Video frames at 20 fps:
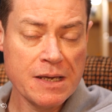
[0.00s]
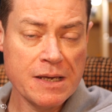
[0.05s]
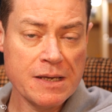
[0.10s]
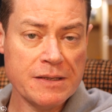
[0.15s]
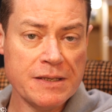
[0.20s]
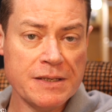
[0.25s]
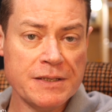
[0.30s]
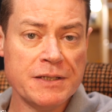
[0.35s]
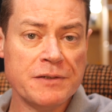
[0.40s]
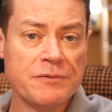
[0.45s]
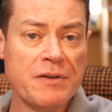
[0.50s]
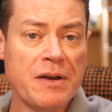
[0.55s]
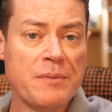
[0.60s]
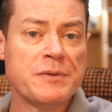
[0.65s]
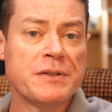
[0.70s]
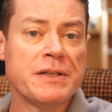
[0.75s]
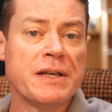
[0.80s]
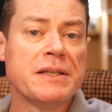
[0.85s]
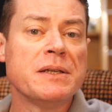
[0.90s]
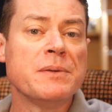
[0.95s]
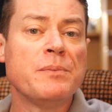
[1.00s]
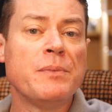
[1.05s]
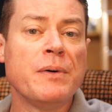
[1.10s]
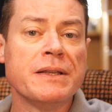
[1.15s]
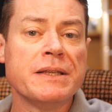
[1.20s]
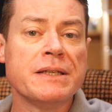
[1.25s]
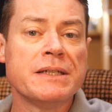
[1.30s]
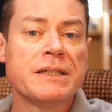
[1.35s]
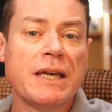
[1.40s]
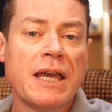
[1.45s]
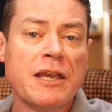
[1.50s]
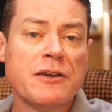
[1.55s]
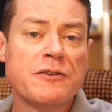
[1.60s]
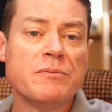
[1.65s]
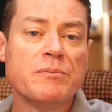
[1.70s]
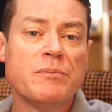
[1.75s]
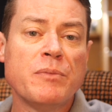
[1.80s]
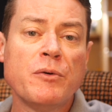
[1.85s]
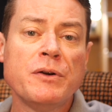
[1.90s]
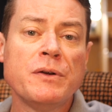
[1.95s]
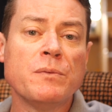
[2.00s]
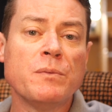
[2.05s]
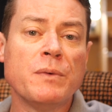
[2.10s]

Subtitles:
This is represented by the change from point